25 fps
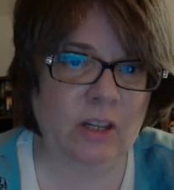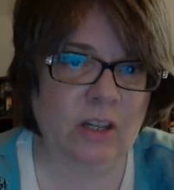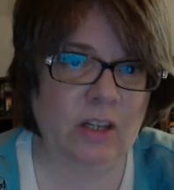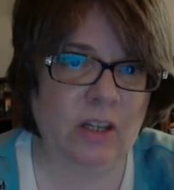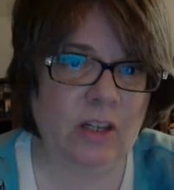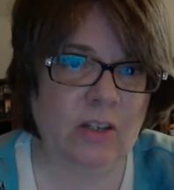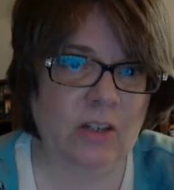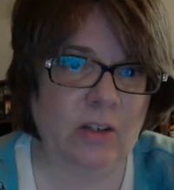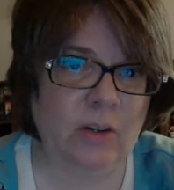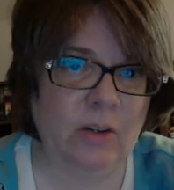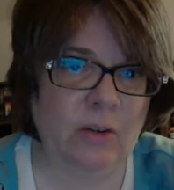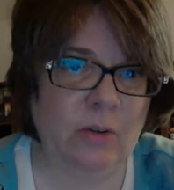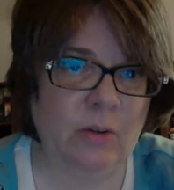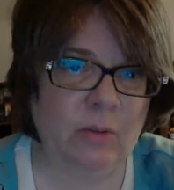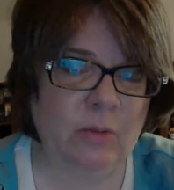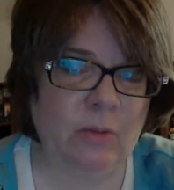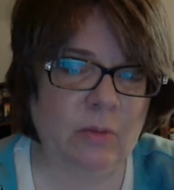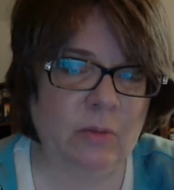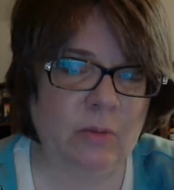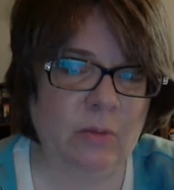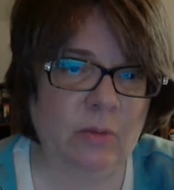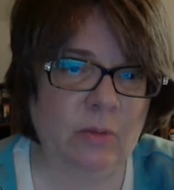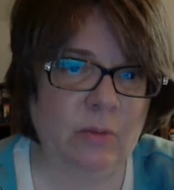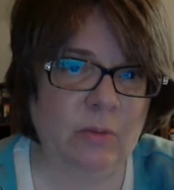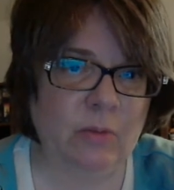
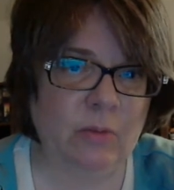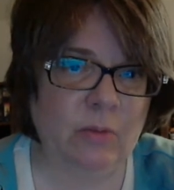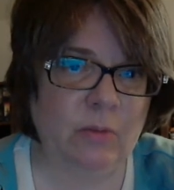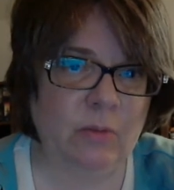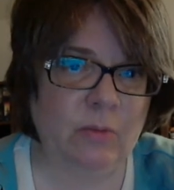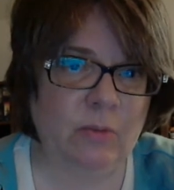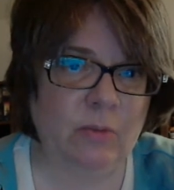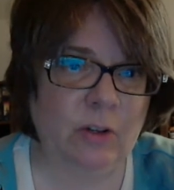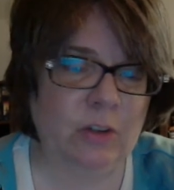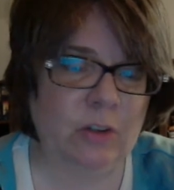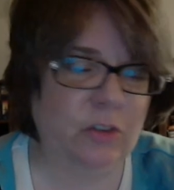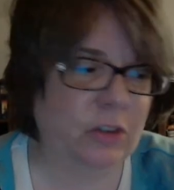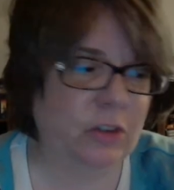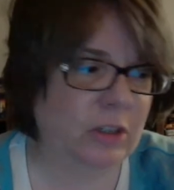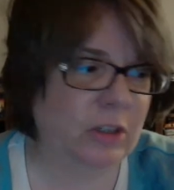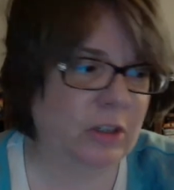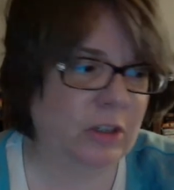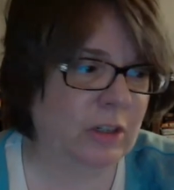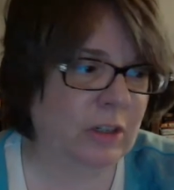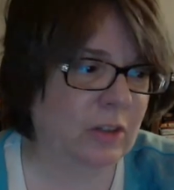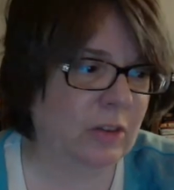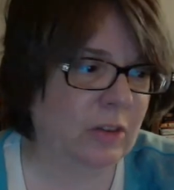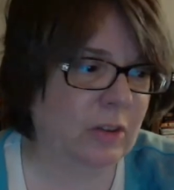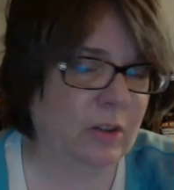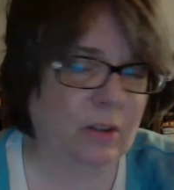
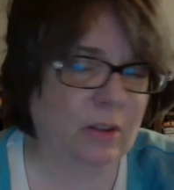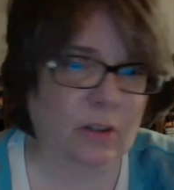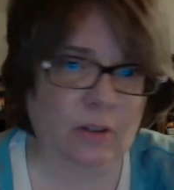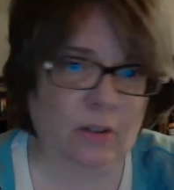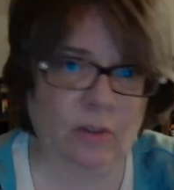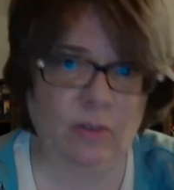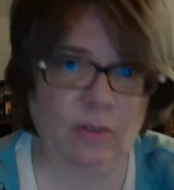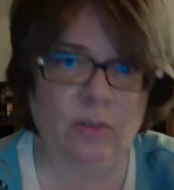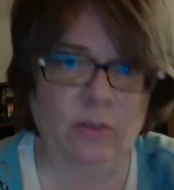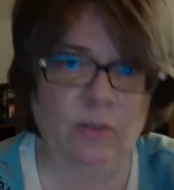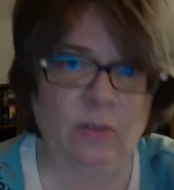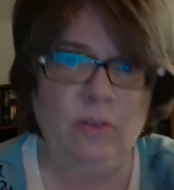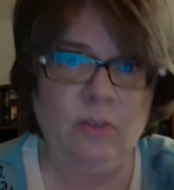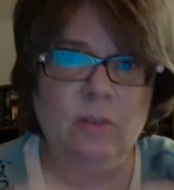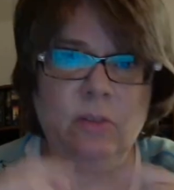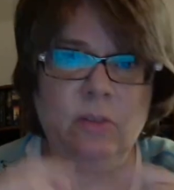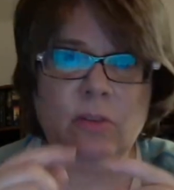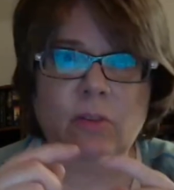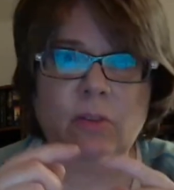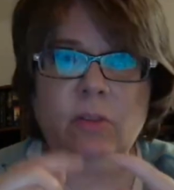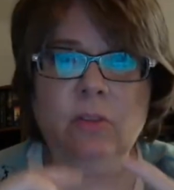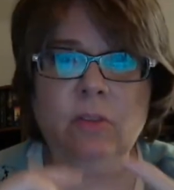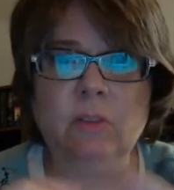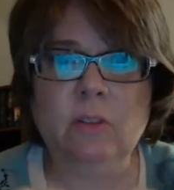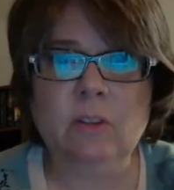fudging the
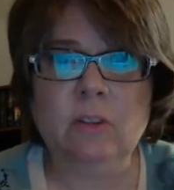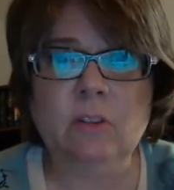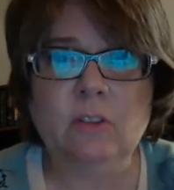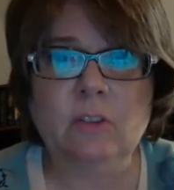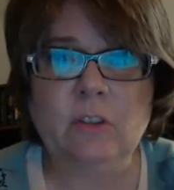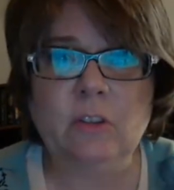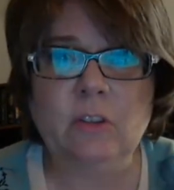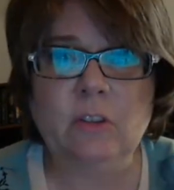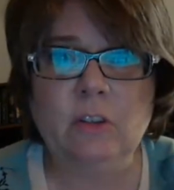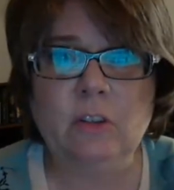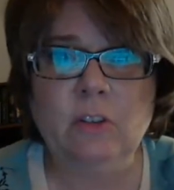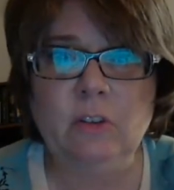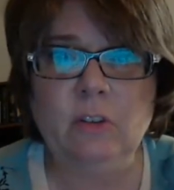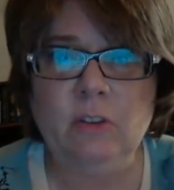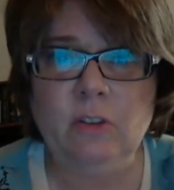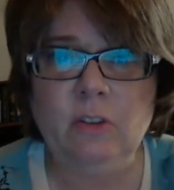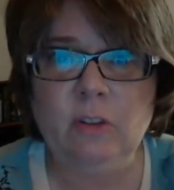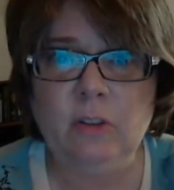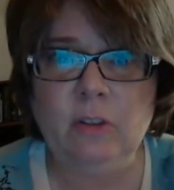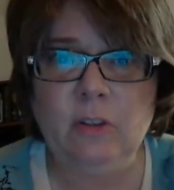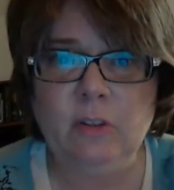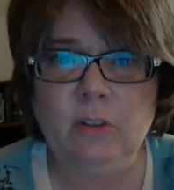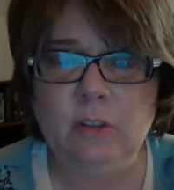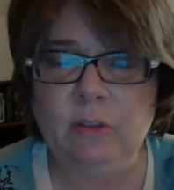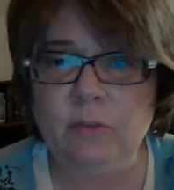stitches so
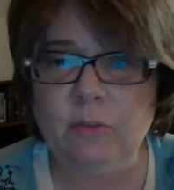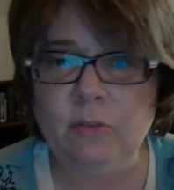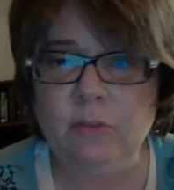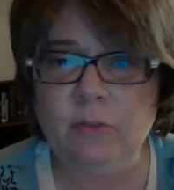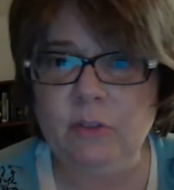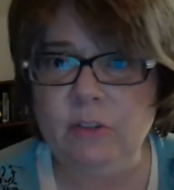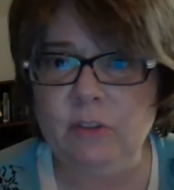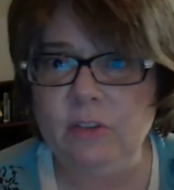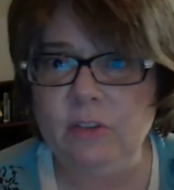that they fit